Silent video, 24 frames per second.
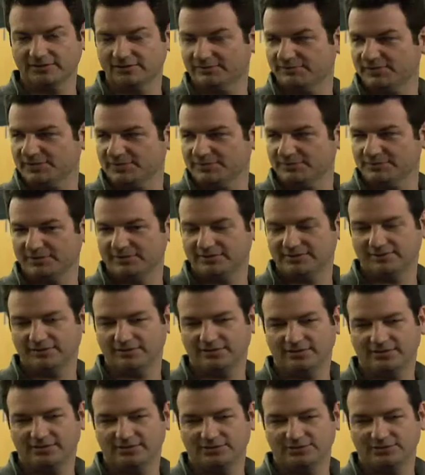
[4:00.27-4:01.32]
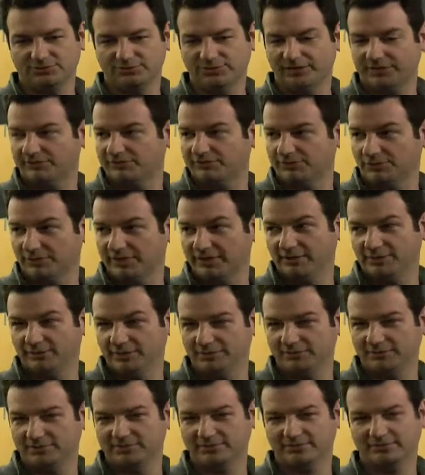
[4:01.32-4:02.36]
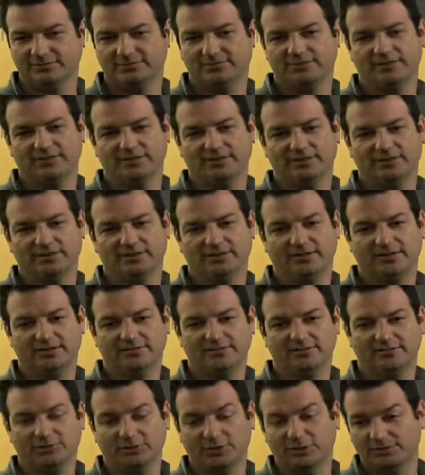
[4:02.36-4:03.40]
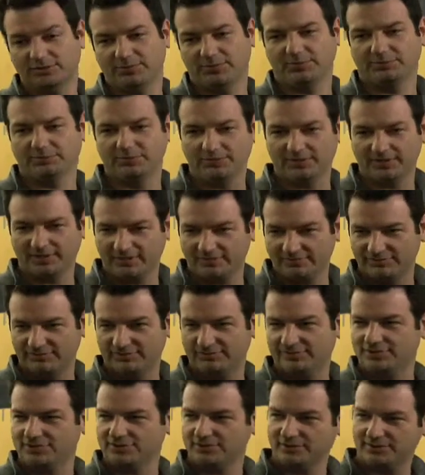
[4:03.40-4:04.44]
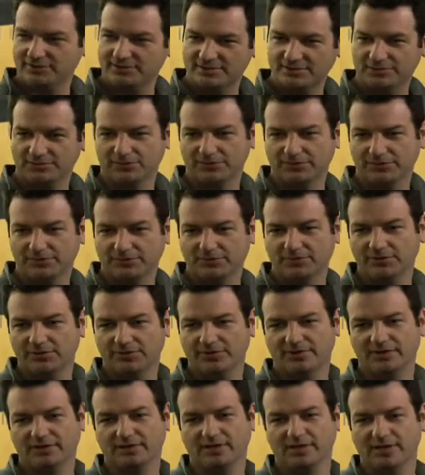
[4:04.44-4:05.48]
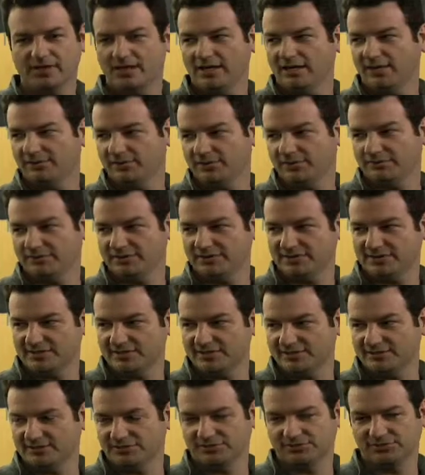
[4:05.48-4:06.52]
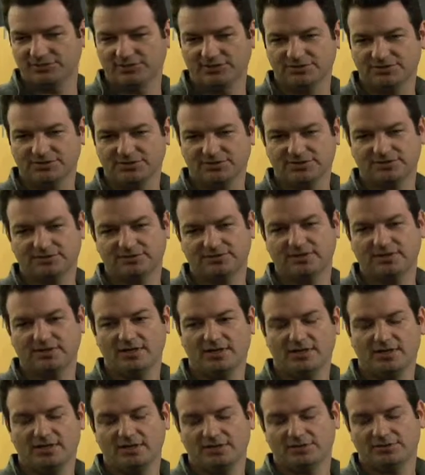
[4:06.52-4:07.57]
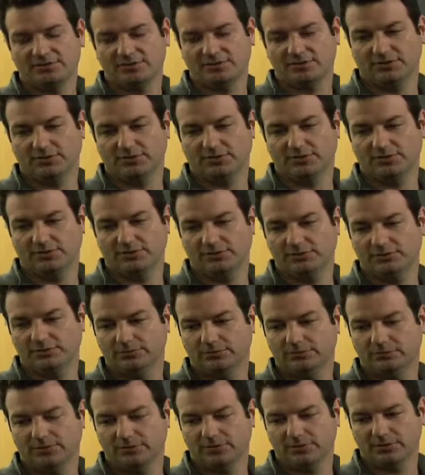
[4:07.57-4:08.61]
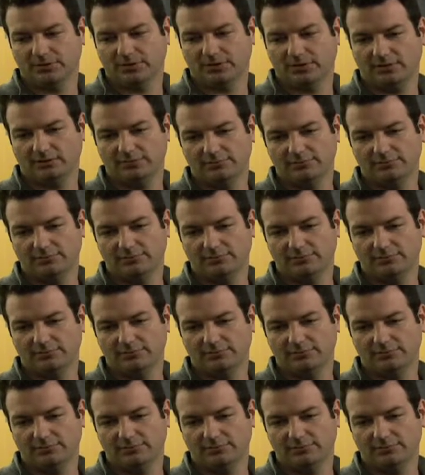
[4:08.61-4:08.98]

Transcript: investment uh, to make for many people. Um, for other people that have the vision and see where we're going, maybe it's easier to digest. So, uh,